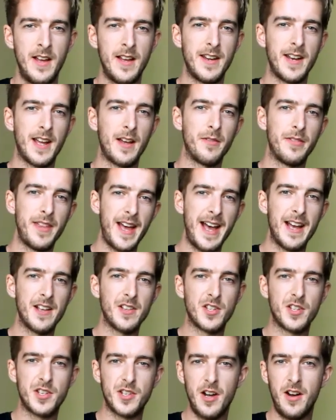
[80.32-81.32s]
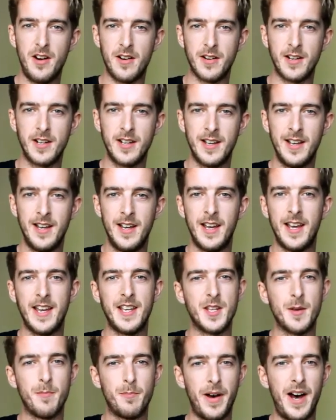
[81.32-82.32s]
Now that song
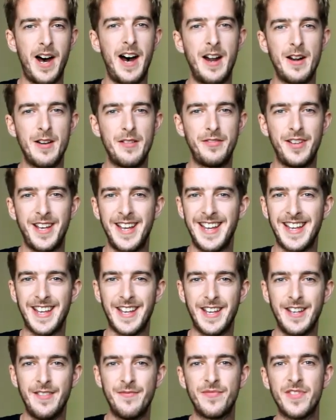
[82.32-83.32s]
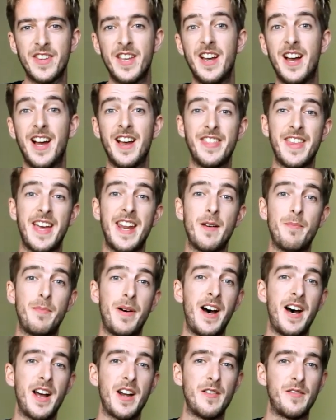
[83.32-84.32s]
is a bar of E and then a
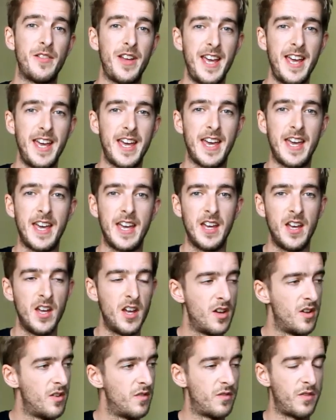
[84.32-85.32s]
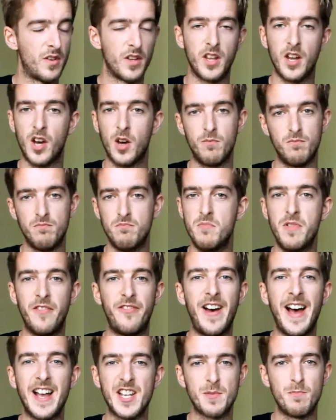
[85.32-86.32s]
bar of A for the
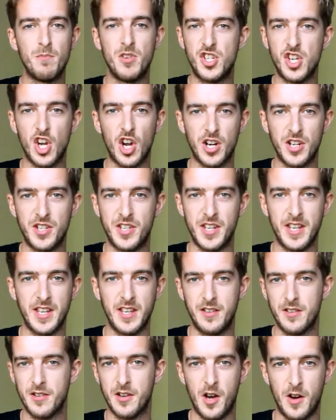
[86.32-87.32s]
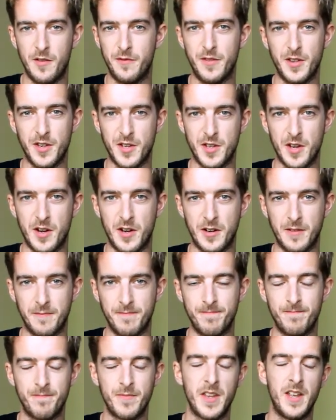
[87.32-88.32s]
vast majority of the song.
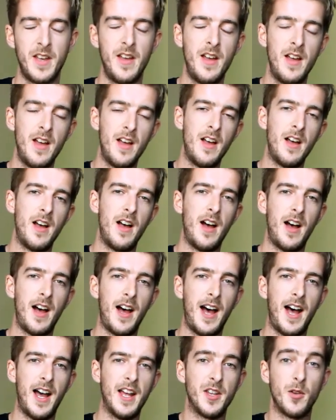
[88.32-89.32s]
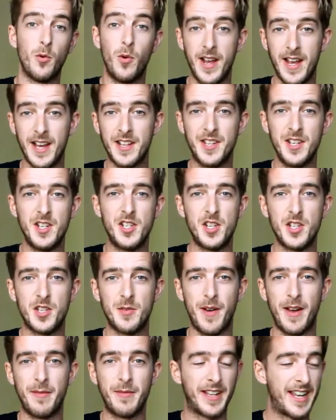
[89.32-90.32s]
And the way I teach it to
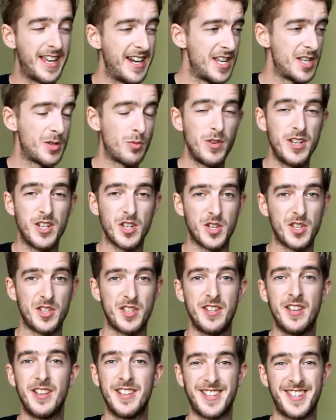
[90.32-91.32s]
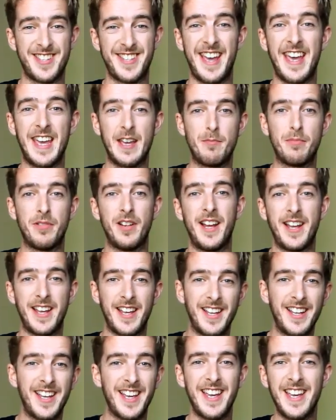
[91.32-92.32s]
my beginners, we just stay
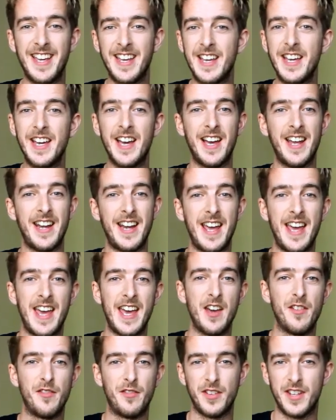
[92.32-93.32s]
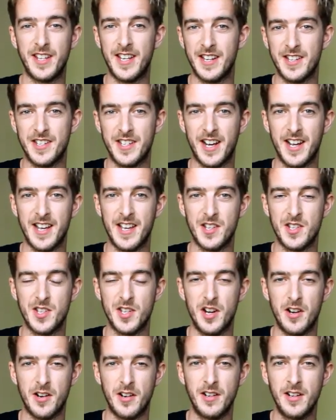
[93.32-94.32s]
playing E and A for the entire
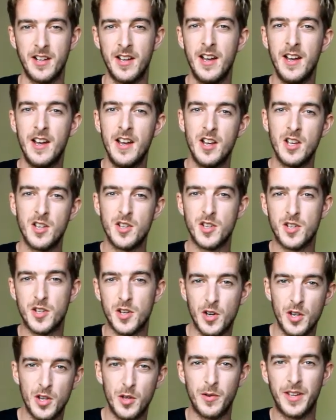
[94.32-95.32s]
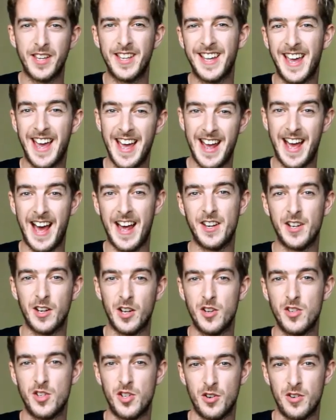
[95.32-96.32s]
song so that we can get a handle
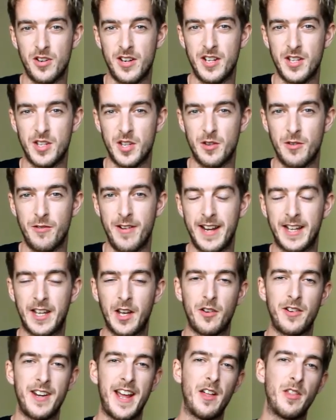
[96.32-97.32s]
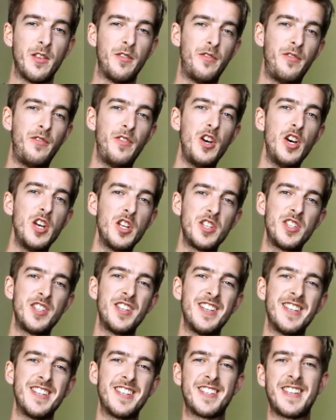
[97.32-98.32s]
on joining into the record. Now, the
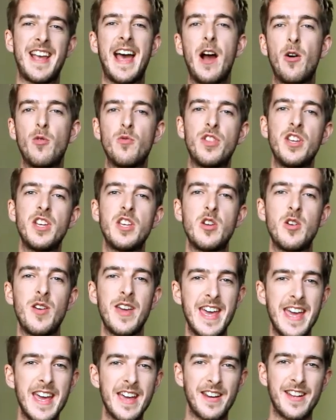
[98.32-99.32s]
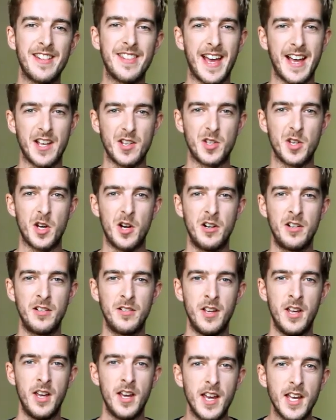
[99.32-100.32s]
first sound that you hear in that song
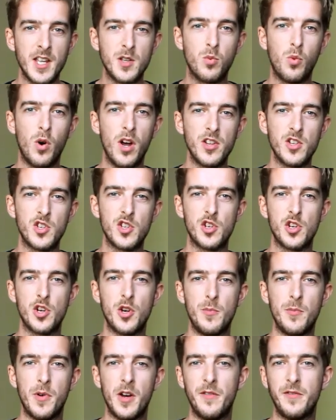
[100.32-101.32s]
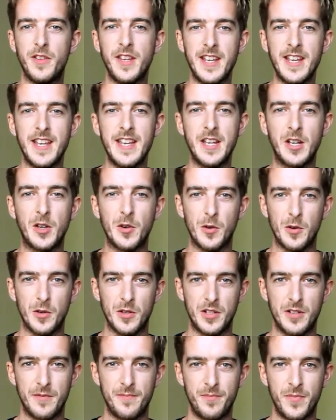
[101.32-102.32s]
is one strum of the E
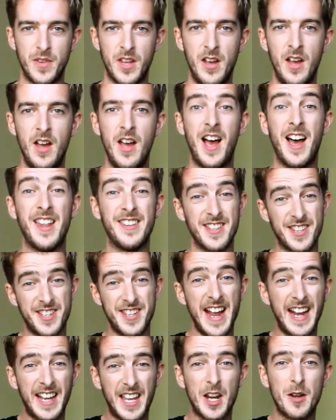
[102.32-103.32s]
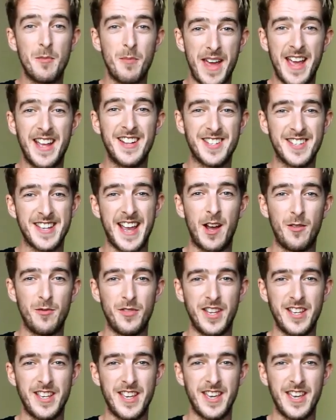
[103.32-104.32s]
chord. And the second main sound
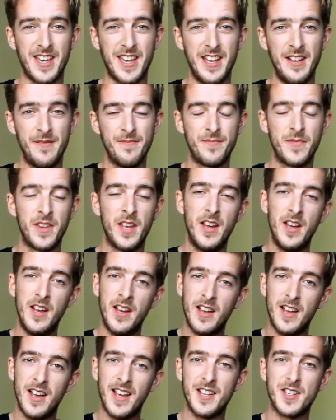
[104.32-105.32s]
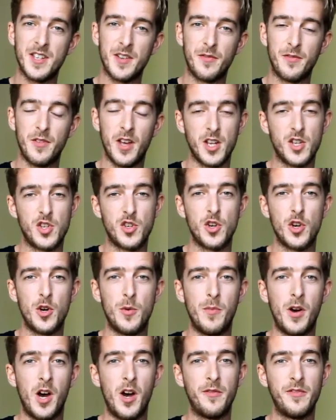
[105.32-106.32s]
that you hear is a
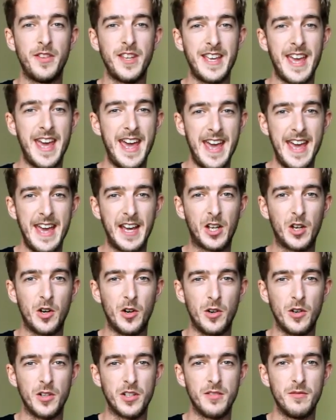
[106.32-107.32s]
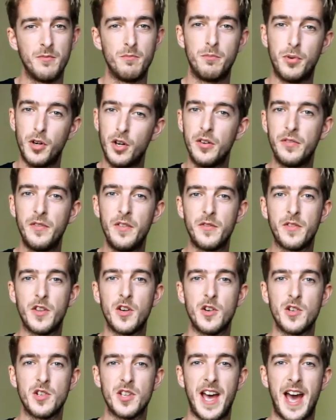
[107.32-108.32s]
strum of the A chord. Both of
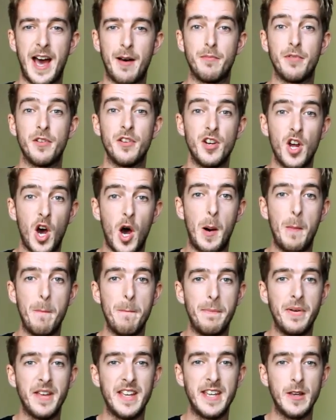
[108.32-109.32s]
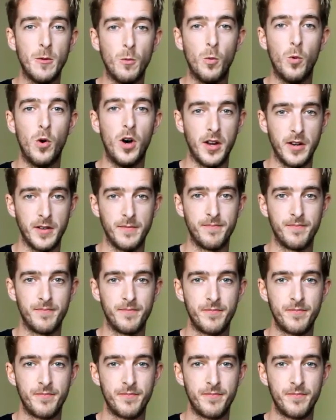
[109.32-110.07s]
those happen on beat one.